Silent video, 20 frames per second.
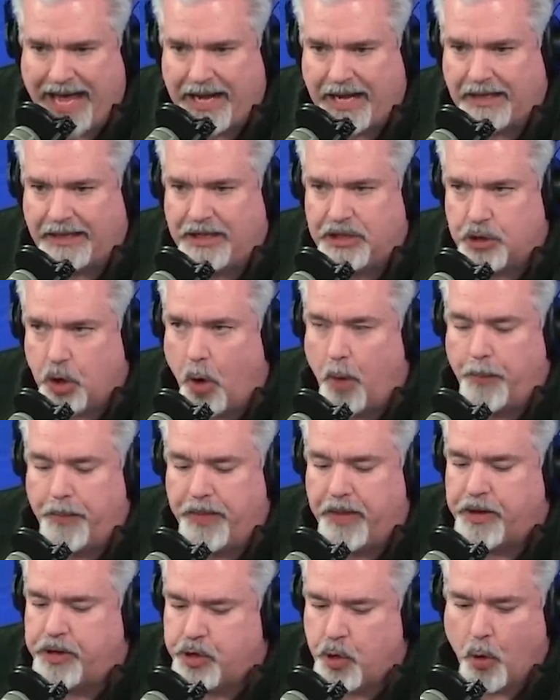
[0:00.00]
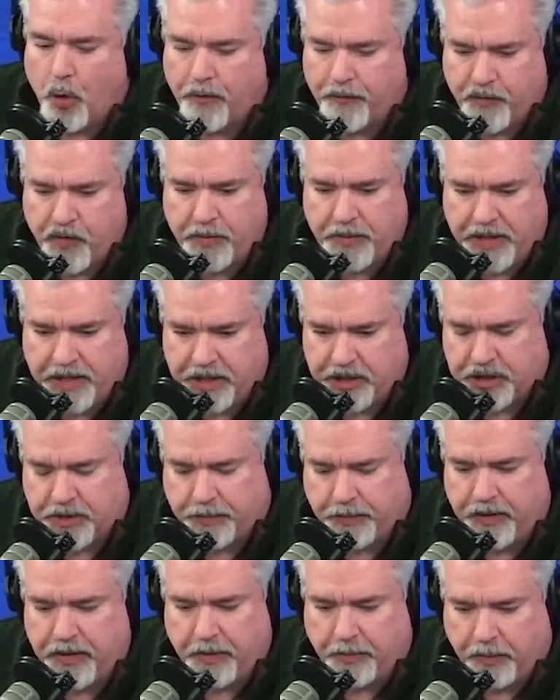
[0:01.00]
at least open the door for him to
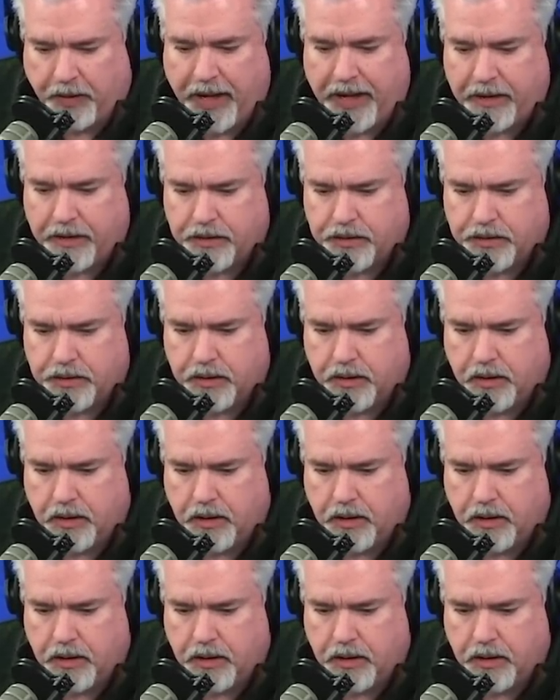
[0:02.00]
discipline the players?